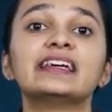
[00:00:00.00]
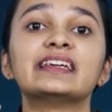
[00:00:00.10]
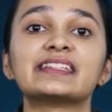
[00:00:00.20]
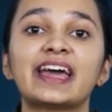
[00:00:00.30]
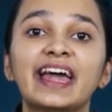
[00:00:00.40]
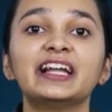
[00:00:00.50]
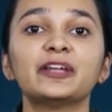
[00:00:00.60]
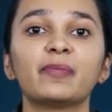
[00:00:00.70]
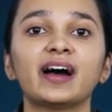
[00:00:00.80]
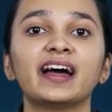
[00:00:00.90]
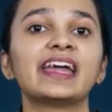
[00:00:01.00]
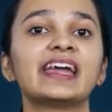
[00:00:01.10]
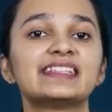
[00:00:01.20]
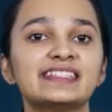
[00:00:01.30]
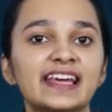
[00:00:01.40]
is held by
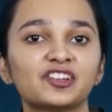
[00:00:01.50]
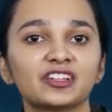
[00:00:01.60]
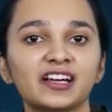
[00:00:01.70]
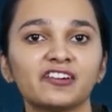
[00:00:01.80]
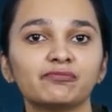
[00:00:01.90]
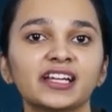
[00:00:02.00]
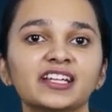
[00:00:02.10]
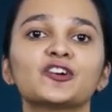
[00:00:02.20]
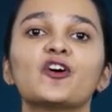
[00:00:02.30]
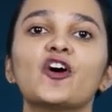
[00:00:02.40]
central government